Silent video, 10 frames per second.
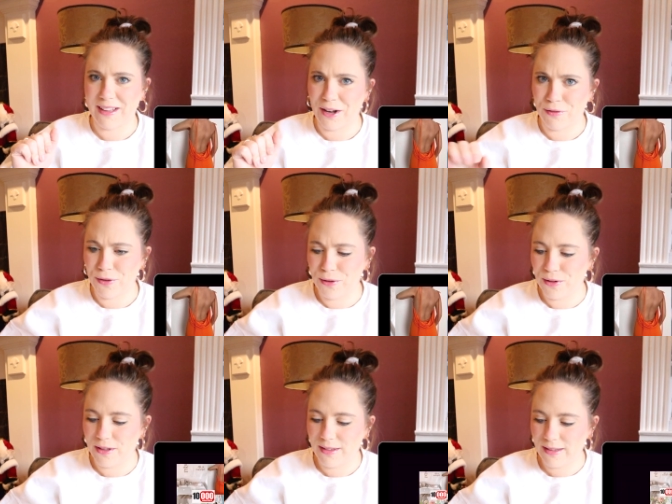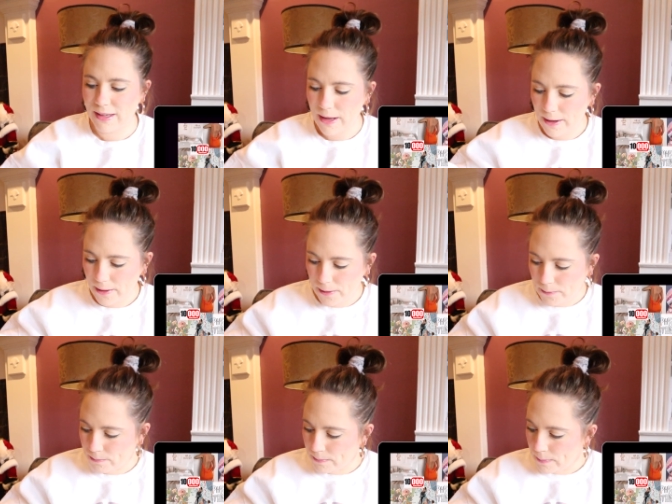aesthetic foods.
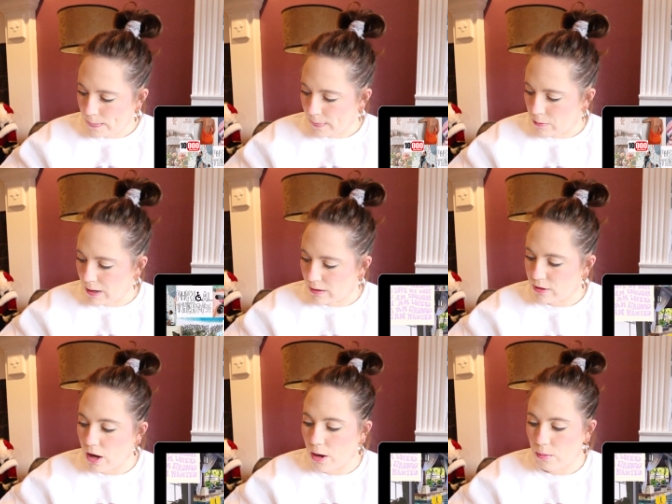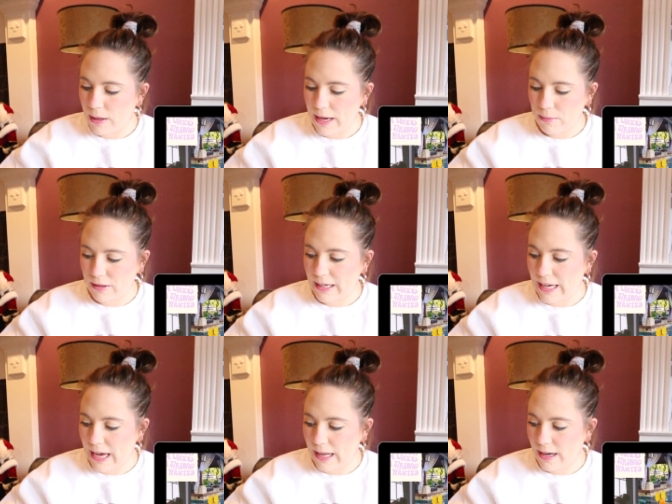What else? Oh, being able to
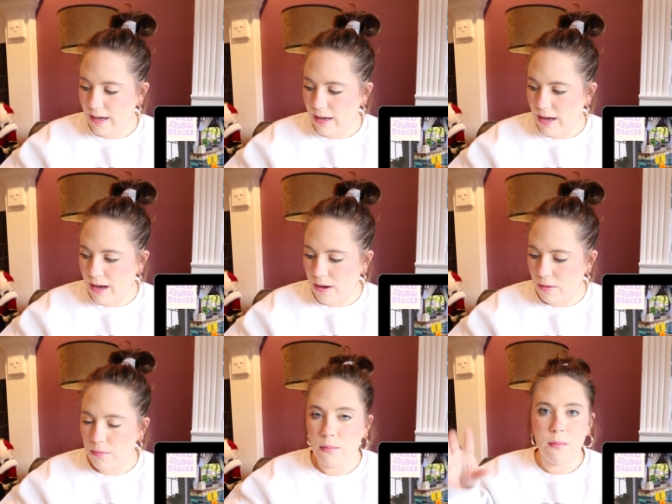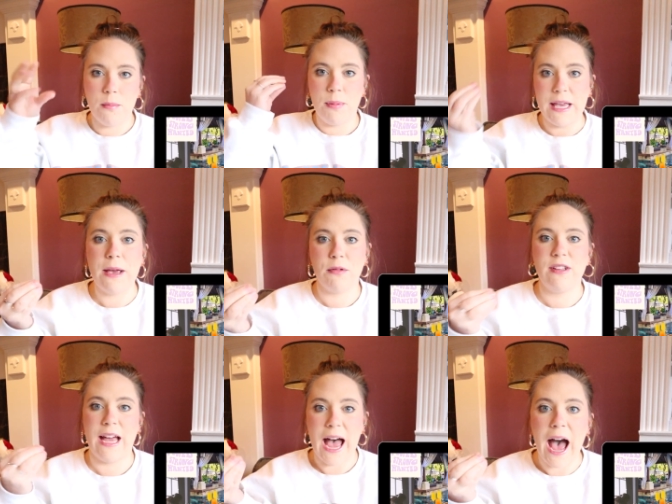get, being able
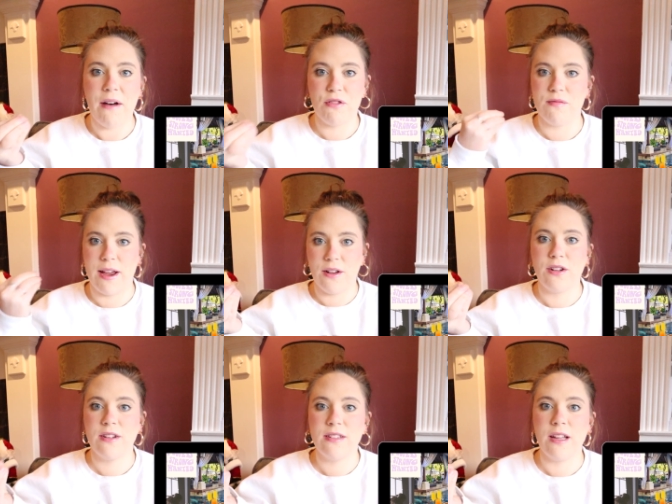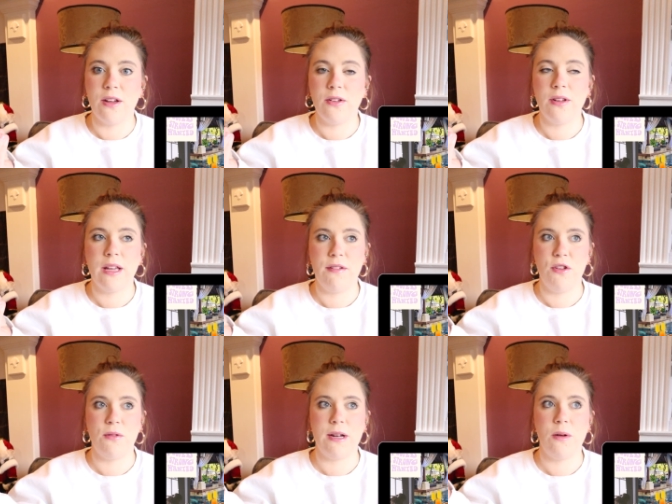to have a Wrangler still. If
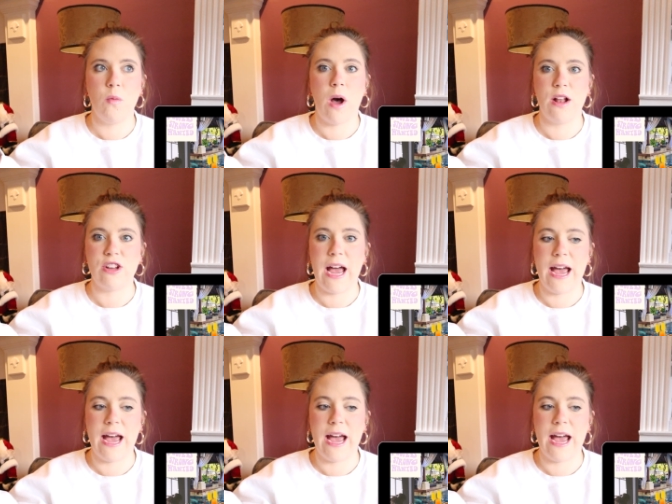you didn't watch,